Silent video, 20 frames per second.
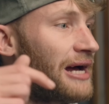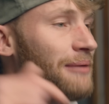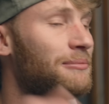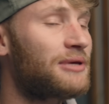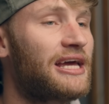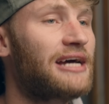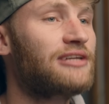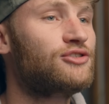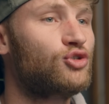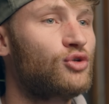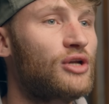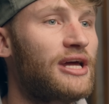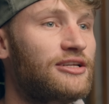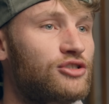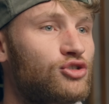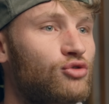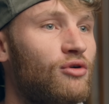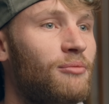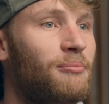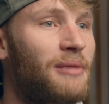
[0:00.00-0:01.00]
I'm here today
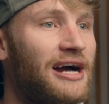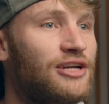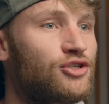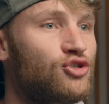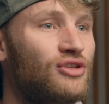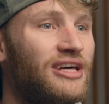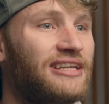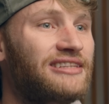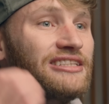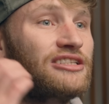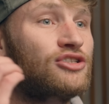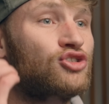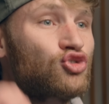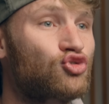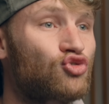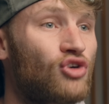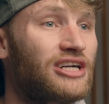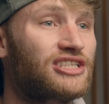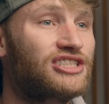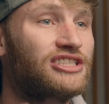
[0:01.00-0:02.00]
to remind you that the
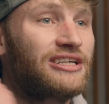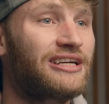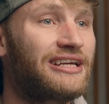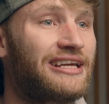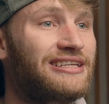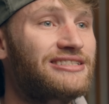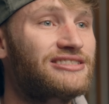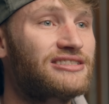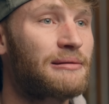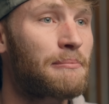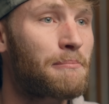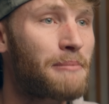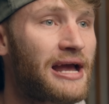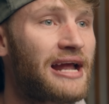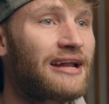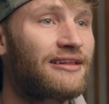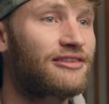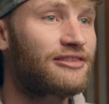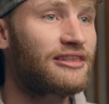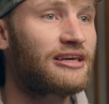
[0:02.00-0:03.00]
structure is the
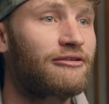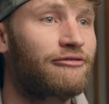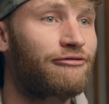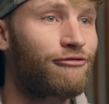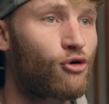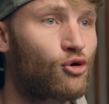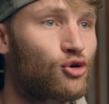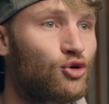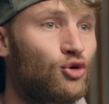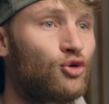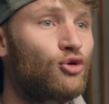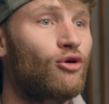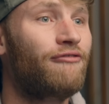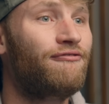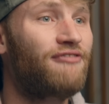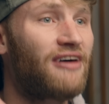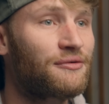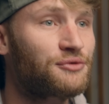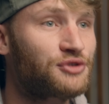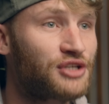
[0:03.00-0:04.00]
main thing for you, your
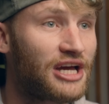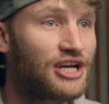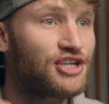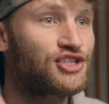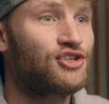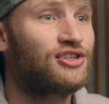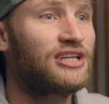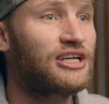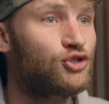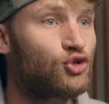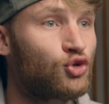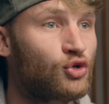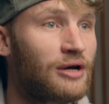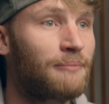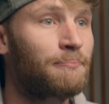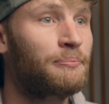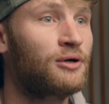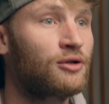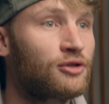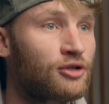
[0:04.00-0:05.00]
foundation that you
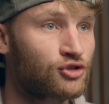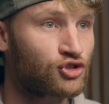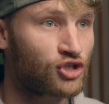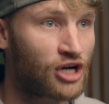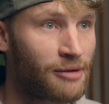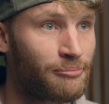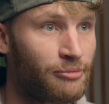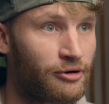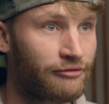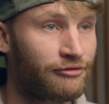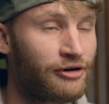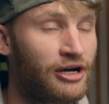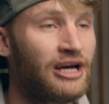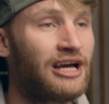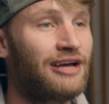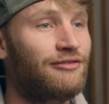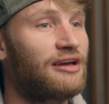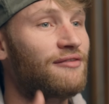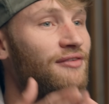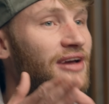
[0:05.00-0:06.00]
can build on top of.
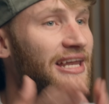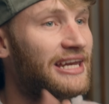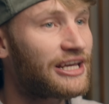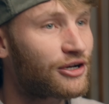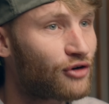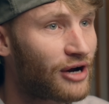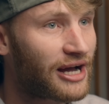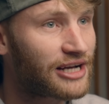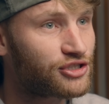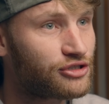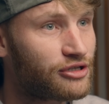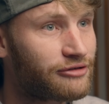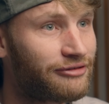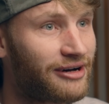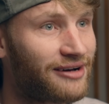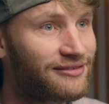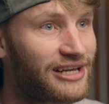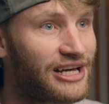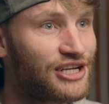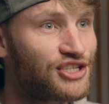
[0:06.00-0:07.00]
If you have any cracks in your
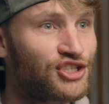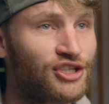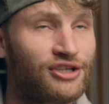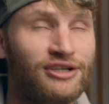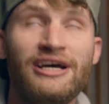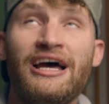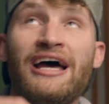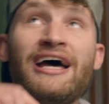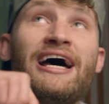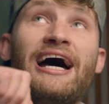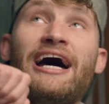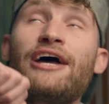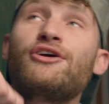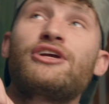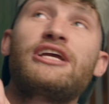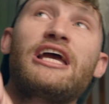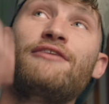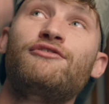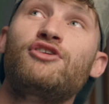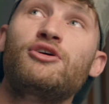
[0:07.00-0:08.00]
foundation, I don't
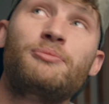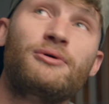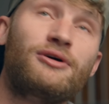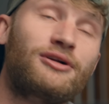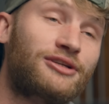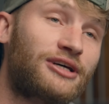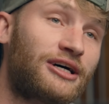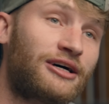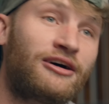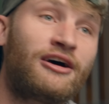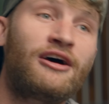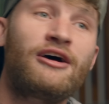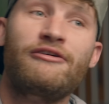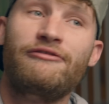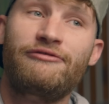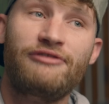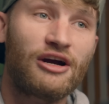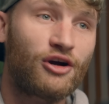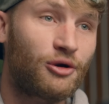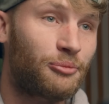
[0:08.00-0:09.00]
care if you build a
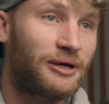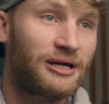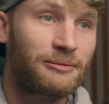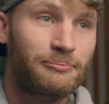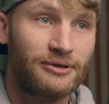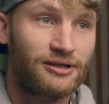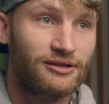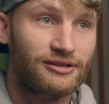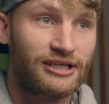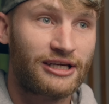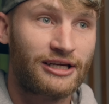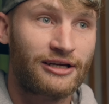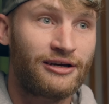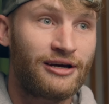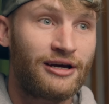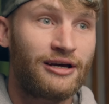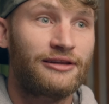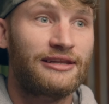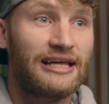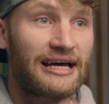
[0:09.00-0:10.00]
very big building,
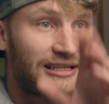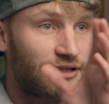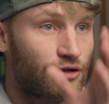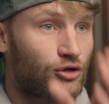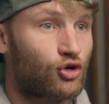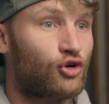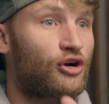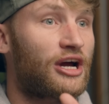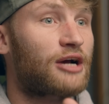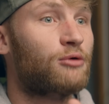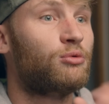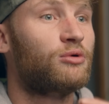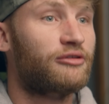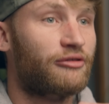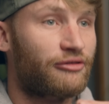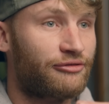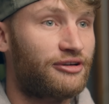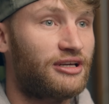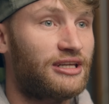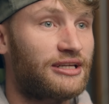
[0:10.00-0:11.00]
that little crack will
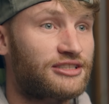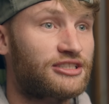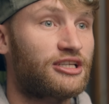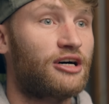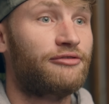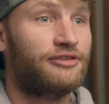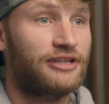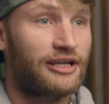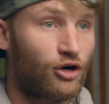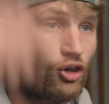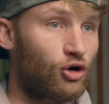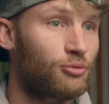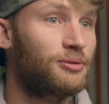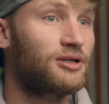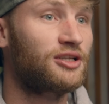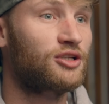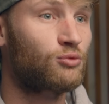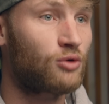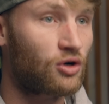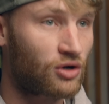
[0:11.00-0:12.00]
reveal itself and that whole
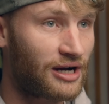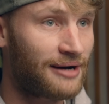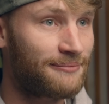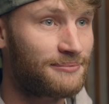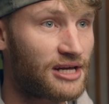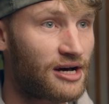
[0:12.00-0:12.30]
building will come